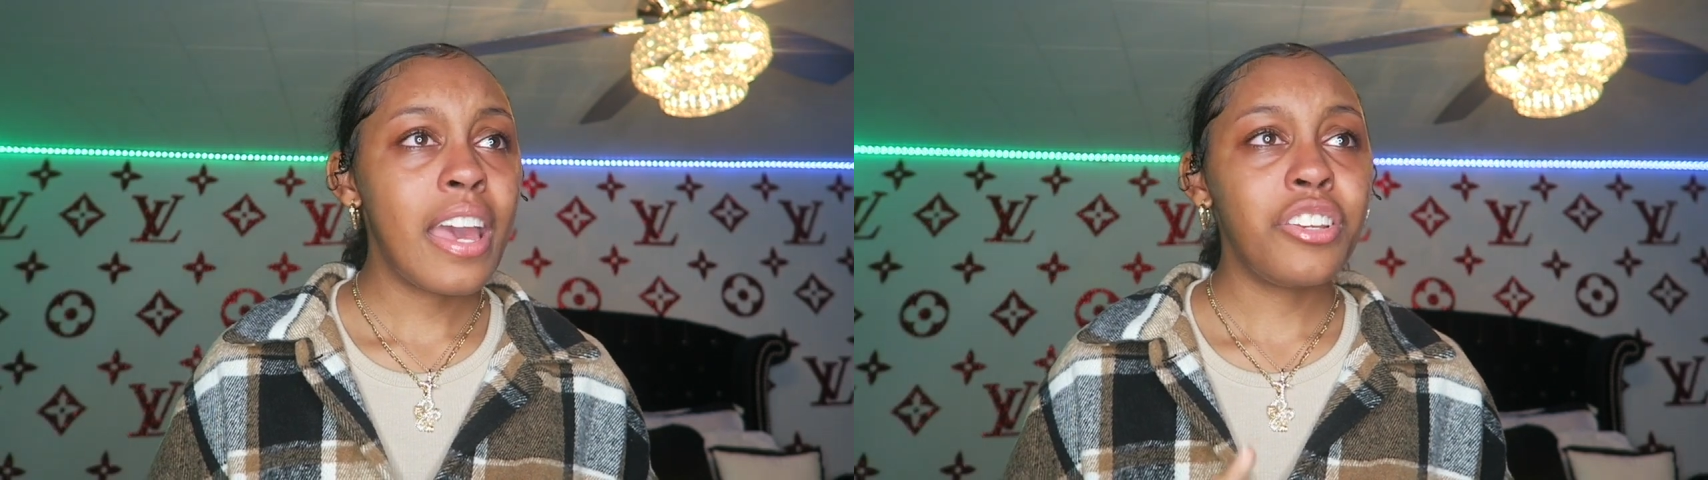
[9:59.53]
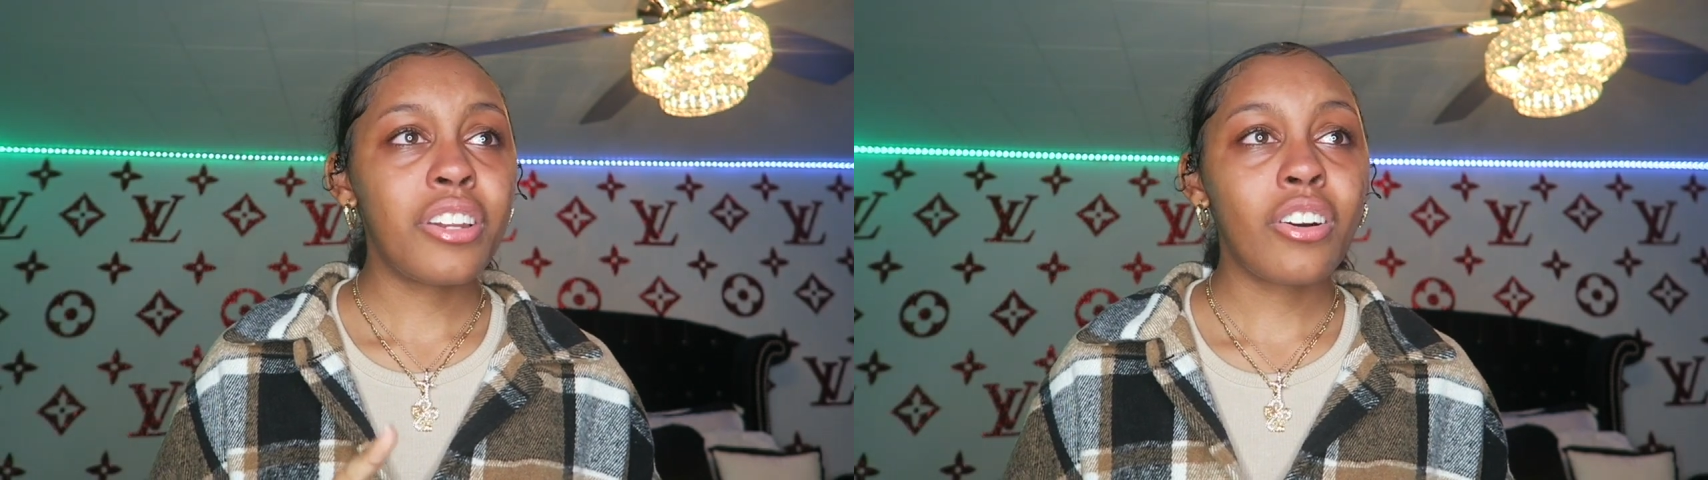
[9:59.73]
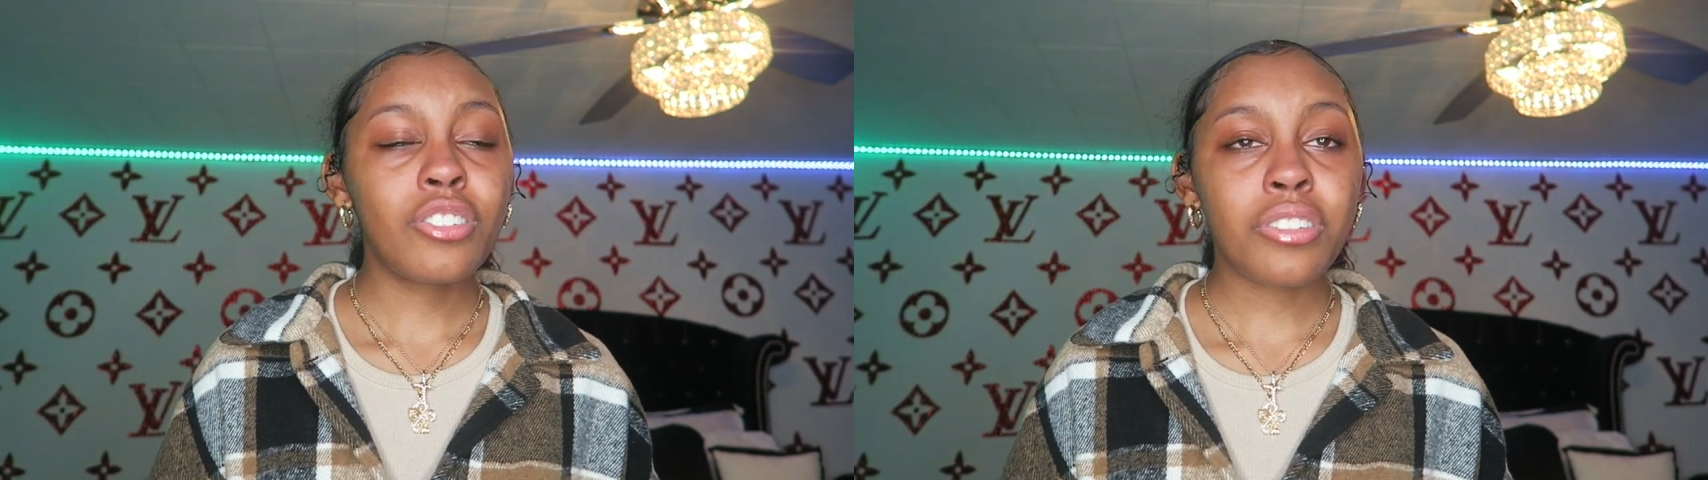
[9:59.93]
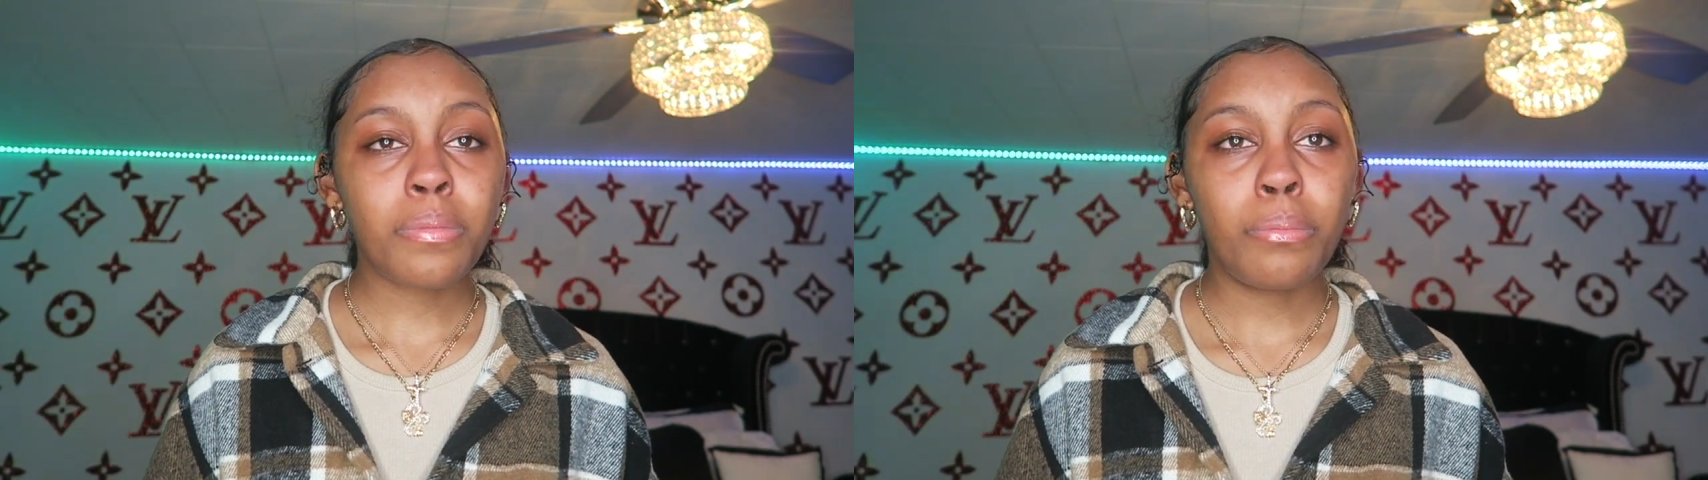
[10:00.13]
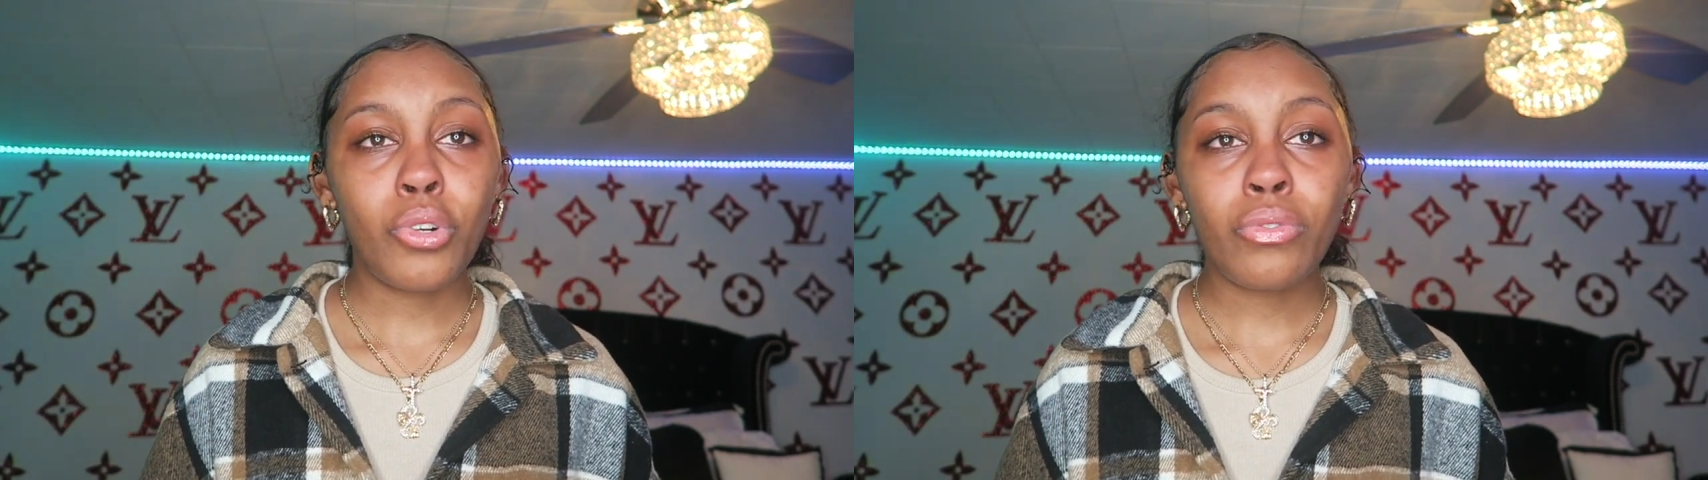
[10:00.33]
and, you know,
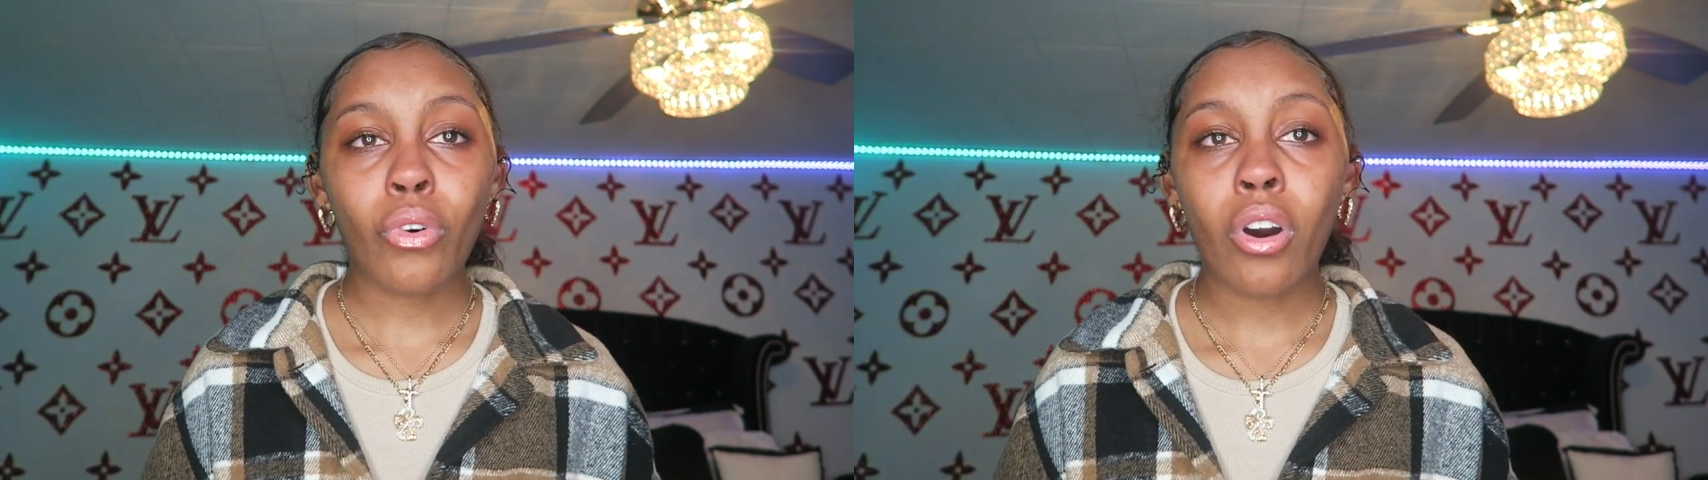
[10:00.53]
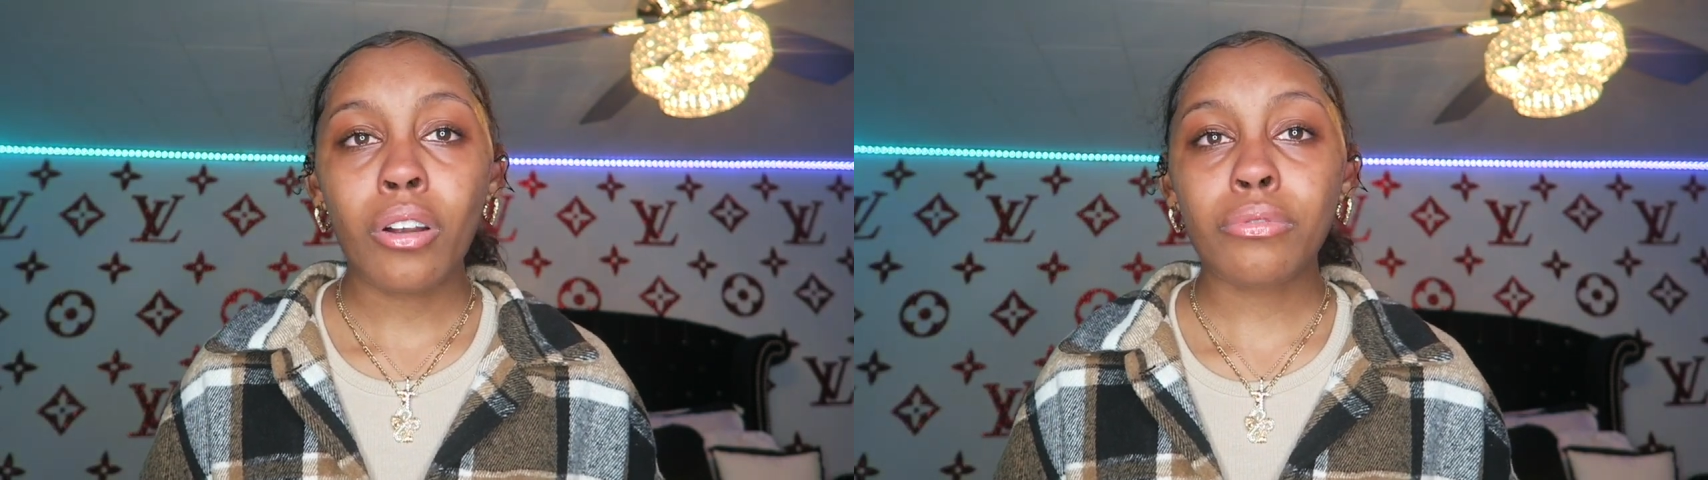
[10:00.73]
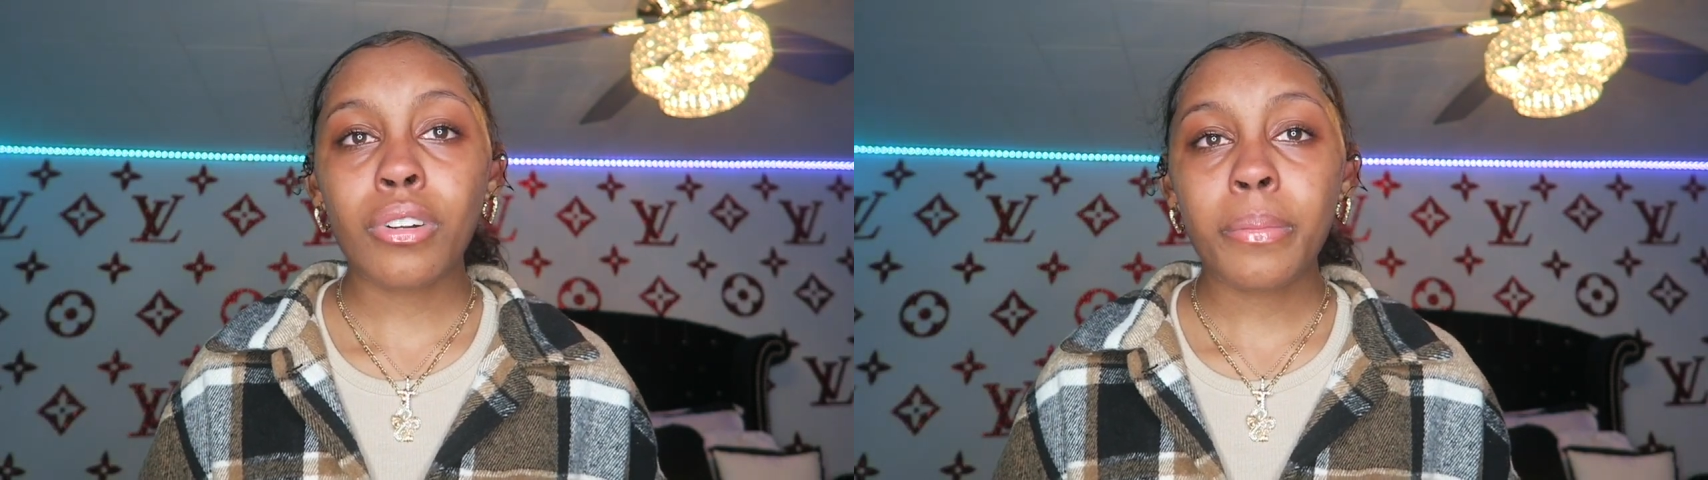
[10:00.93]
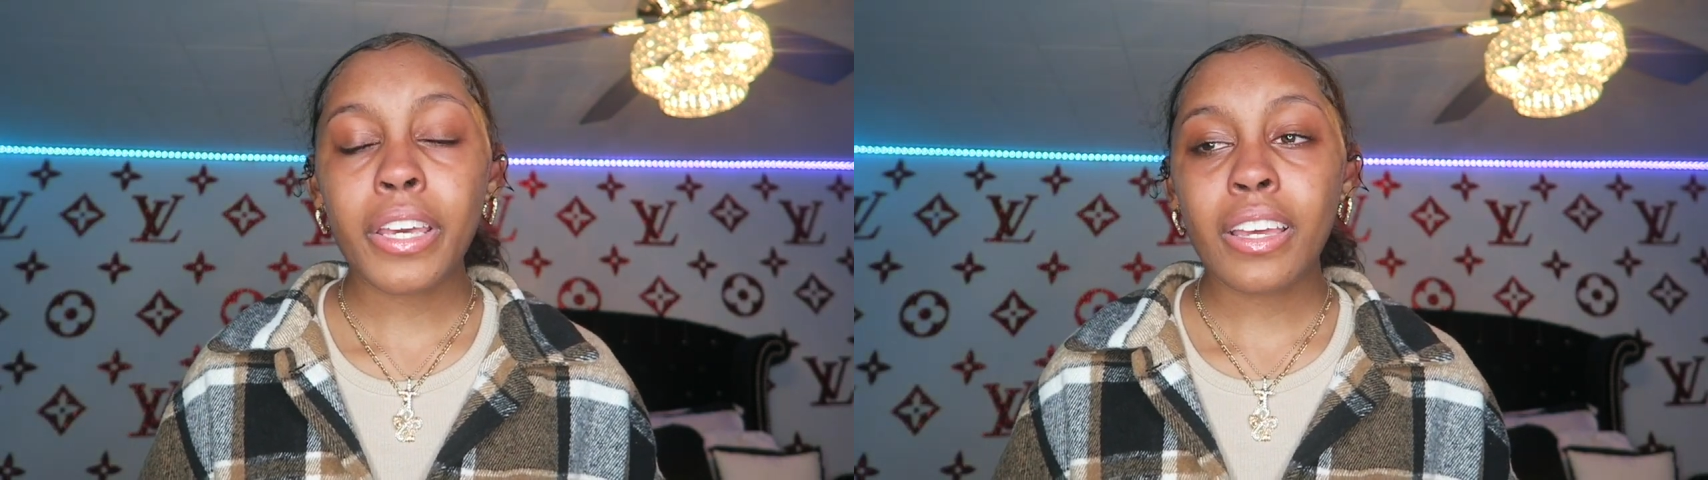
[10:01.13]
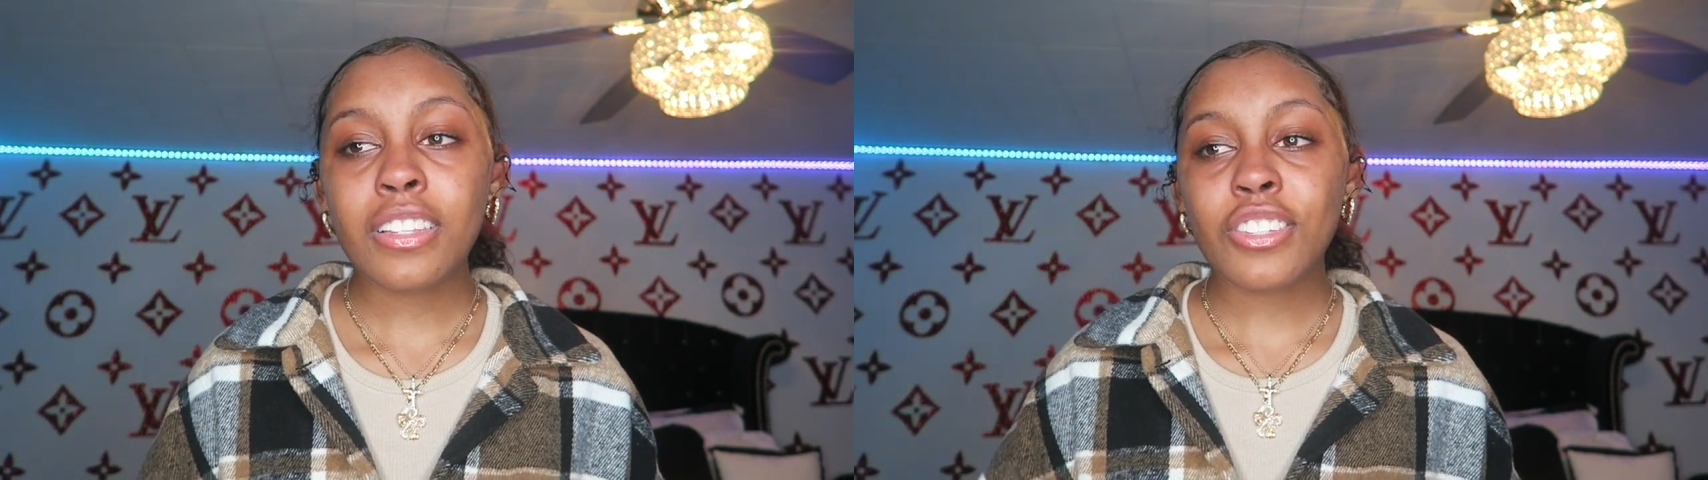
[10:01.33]
just move on from
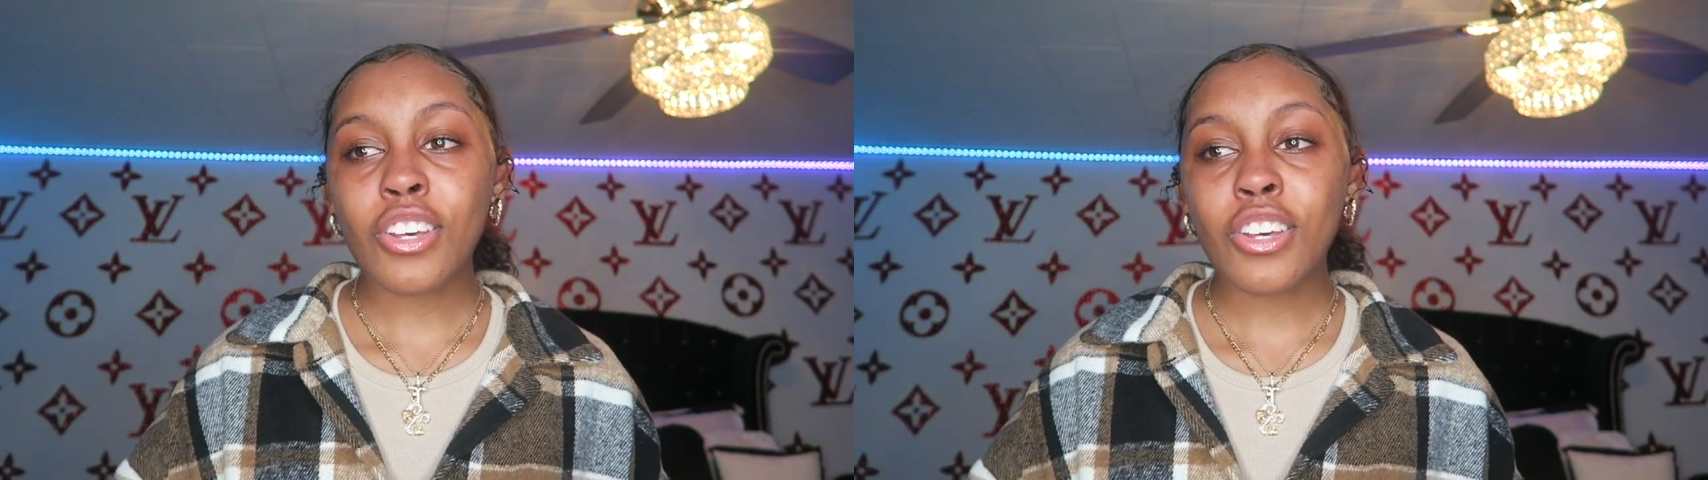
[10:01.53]
it